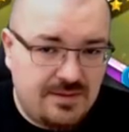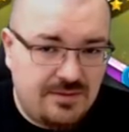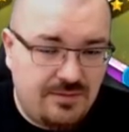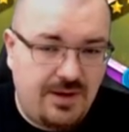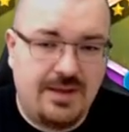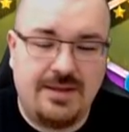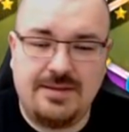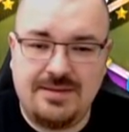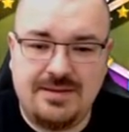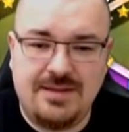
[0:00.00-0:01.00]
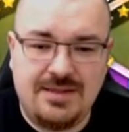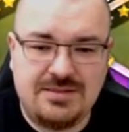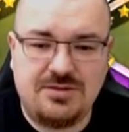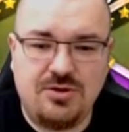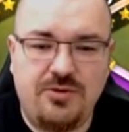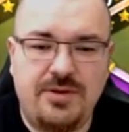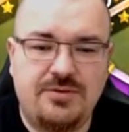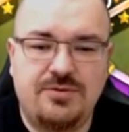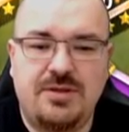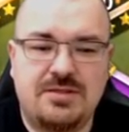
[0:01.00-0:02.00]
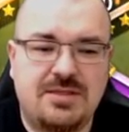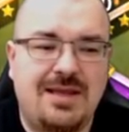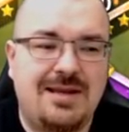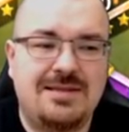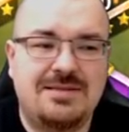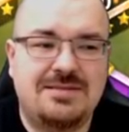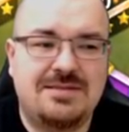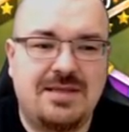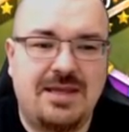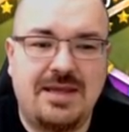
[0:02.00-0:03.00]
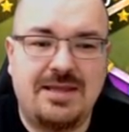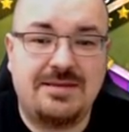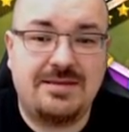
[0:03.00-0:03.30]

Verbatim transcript: Right, let's go into his talents and